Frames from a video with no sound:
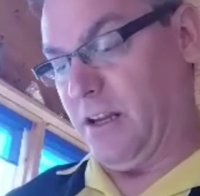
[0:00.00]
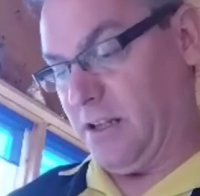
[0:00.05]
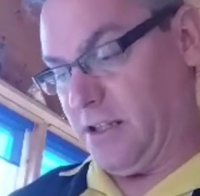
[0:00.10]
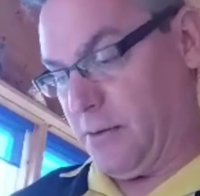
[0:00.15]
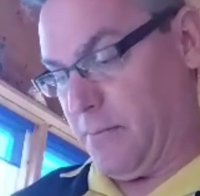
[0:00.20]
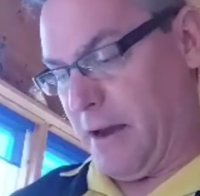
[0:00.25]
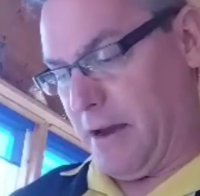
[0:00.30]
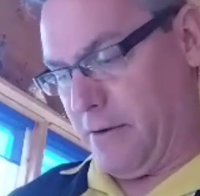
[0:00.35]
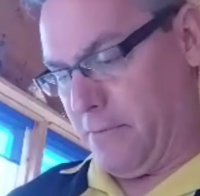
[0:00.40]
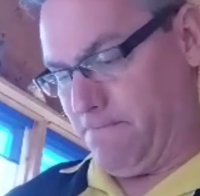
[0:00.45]
It's
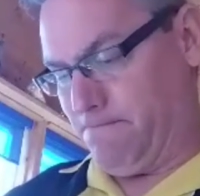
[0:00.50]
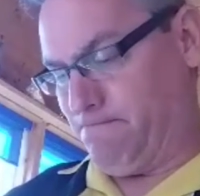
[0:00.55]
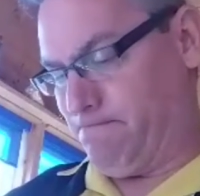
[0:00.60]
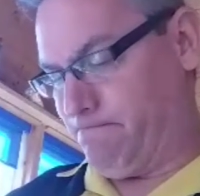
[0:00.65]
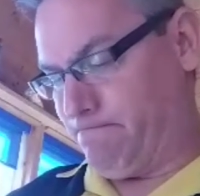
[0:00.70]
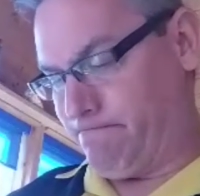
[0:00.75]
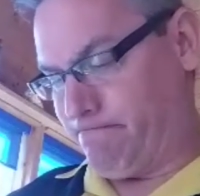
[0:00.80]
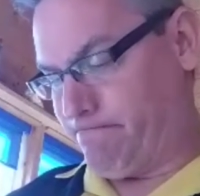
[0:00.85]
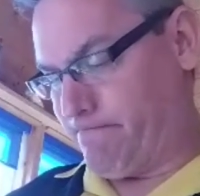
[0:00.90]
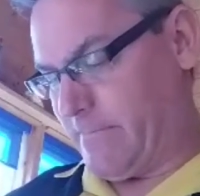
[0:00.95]
about
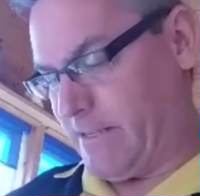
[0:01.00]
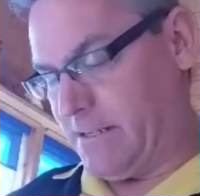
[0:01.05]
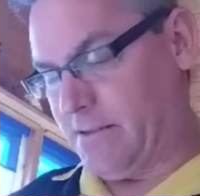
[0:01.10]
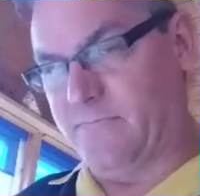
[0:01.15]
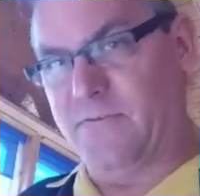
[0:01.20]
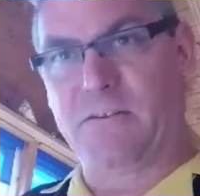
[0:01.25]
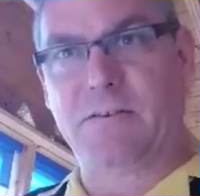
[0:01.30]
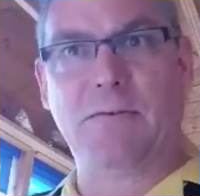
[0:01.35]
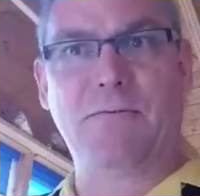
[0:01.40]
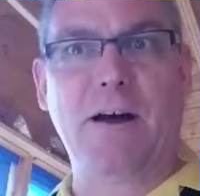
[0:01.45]

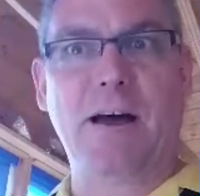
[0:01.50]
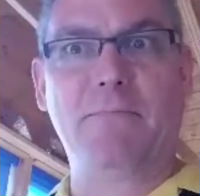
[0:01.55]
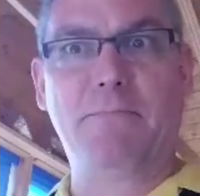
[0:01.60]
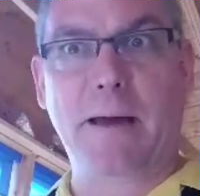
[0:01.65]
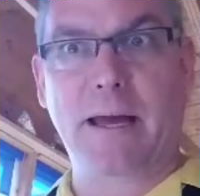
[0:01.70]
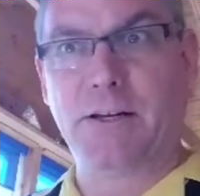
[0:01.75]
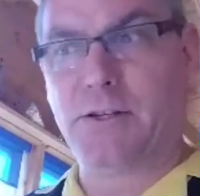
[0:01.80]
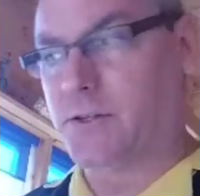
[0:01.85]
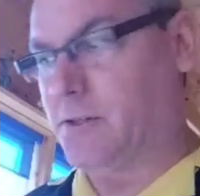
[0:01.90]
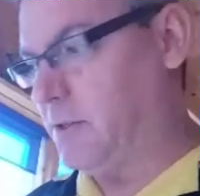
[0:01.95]
55
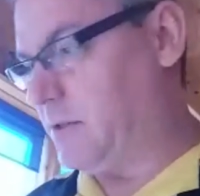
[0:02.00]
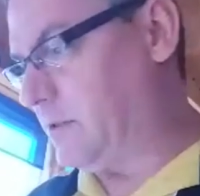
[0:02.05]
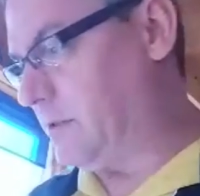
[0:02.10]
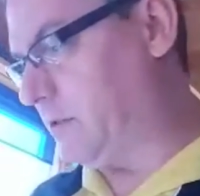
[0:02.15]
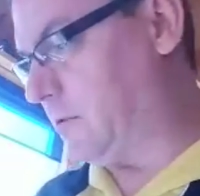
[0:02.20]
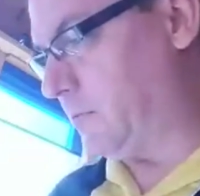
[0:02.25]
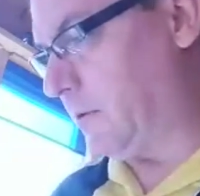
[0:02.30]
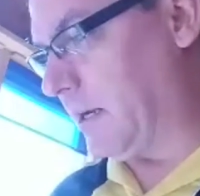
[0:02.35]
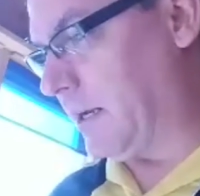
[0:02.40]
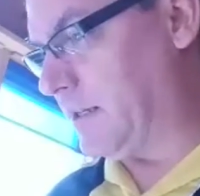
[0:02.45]
pages
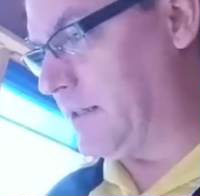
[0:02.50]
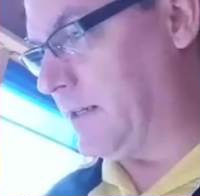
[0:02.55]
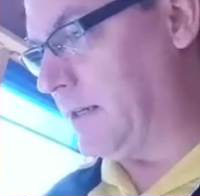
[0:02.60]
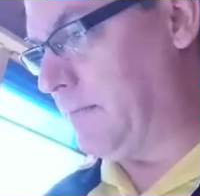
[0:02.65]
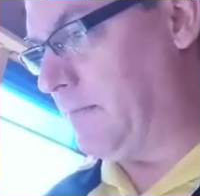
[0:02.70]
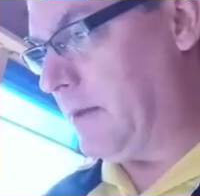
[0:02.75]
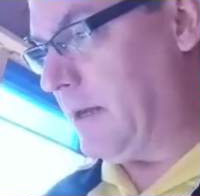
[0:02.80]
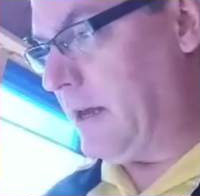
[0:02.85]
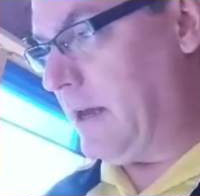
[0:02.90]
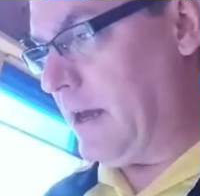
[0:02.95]
is what I see,
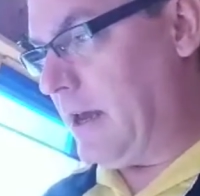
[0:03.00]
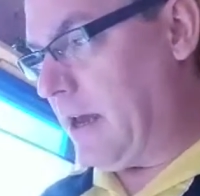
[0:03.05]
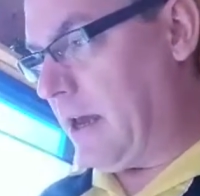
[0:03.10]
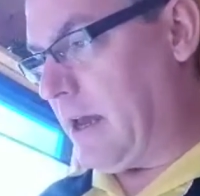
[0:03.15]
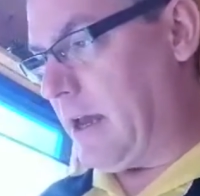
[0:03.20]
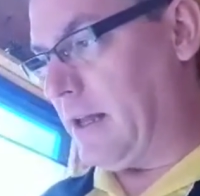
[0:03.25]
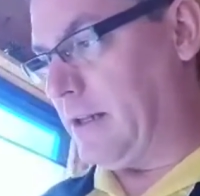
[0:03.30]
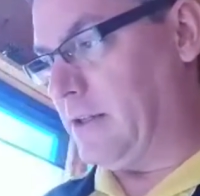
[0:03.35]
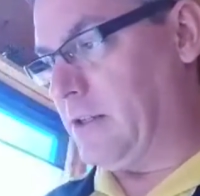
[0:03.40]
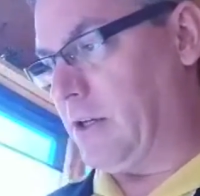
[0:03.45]

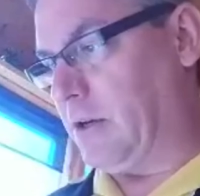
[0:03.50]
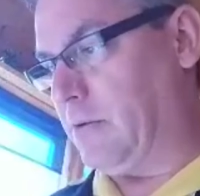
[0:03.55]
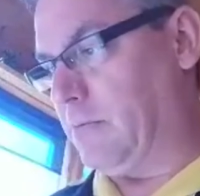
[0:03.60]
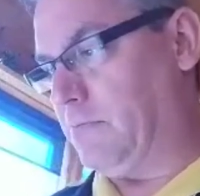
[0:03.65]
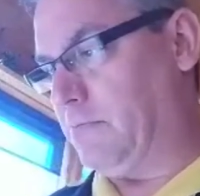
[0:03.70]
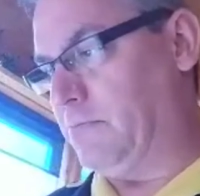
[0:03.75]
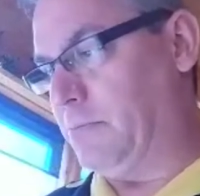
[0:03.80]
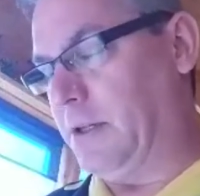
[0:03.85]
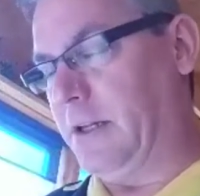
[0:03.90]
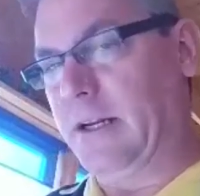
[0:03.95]
and so
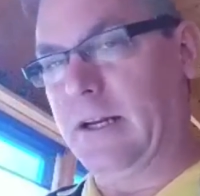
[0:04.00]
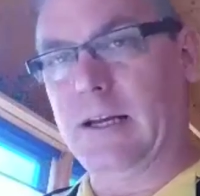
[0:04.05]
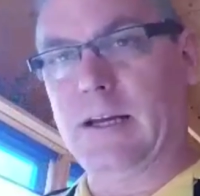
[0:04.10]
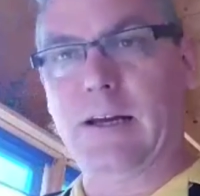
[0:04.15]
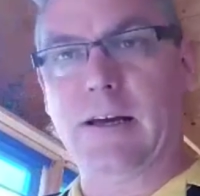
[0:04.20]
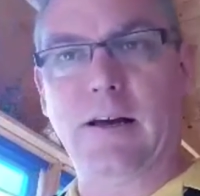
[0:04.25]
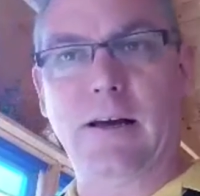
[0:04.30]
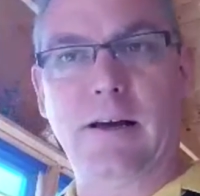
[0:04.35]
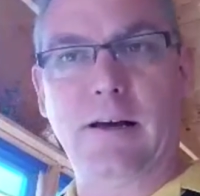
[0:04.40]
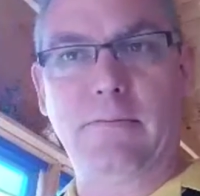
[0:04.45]
plenty,
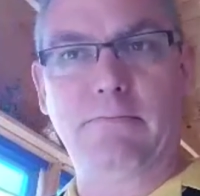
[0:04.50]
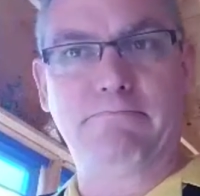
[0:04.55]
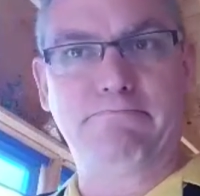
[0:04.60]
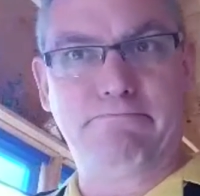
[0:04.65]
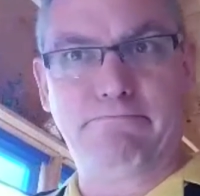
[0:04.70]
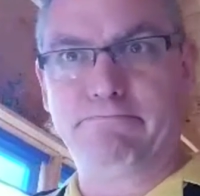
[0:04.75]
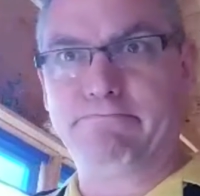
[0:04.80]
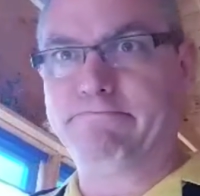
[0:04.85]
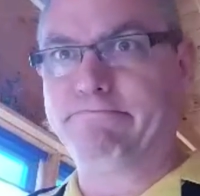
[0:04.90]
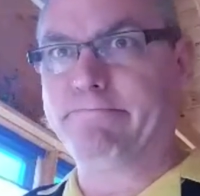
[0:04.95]

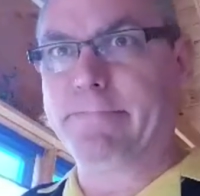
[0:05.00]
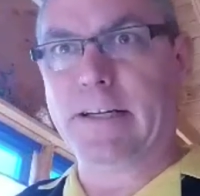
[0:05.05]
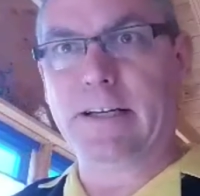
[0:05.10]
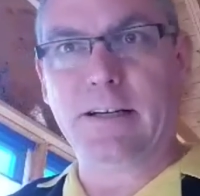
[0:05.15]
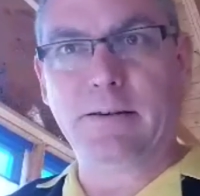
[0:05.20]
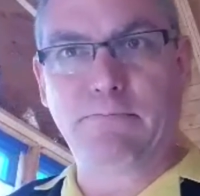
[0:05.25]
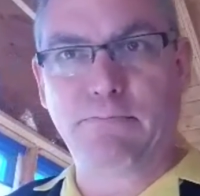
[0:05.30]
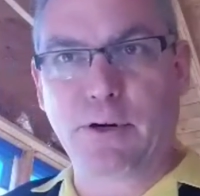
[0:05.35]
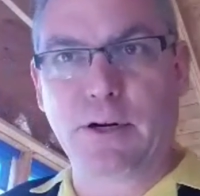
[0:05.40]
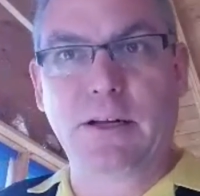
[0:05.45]

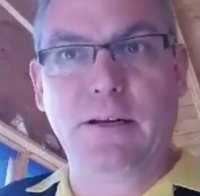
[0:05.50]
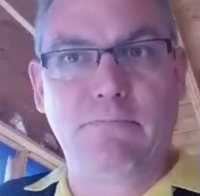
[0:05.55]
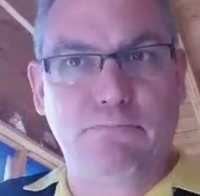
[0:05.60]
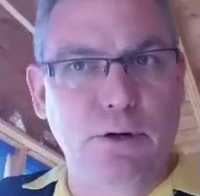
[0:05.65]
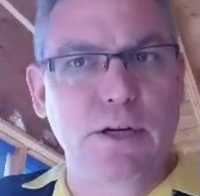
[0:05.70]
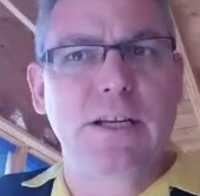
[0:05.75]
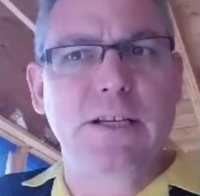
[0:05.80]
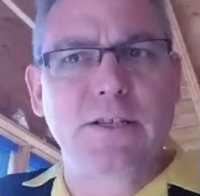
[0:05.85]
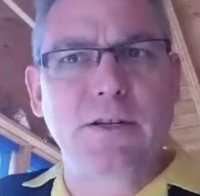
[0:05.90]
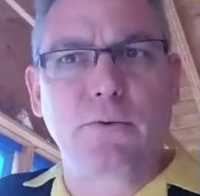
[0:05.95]

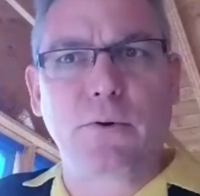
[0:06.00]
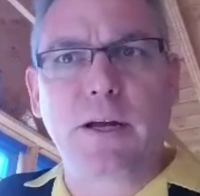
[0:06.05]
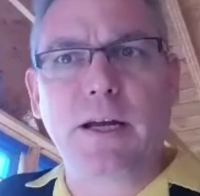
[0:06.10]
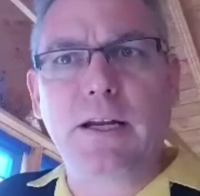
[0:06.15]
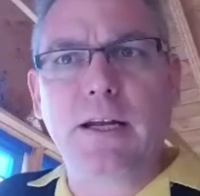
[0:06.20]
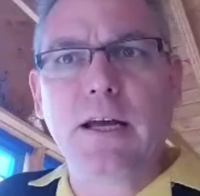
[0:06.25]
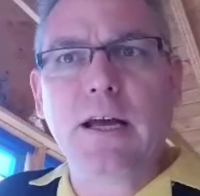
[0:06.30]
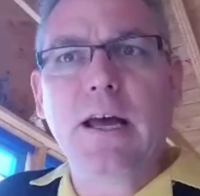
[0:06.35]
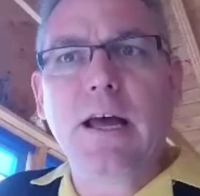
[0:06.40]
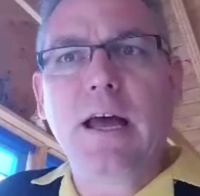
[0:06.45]
pretty easy to
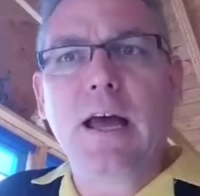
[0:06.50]
read.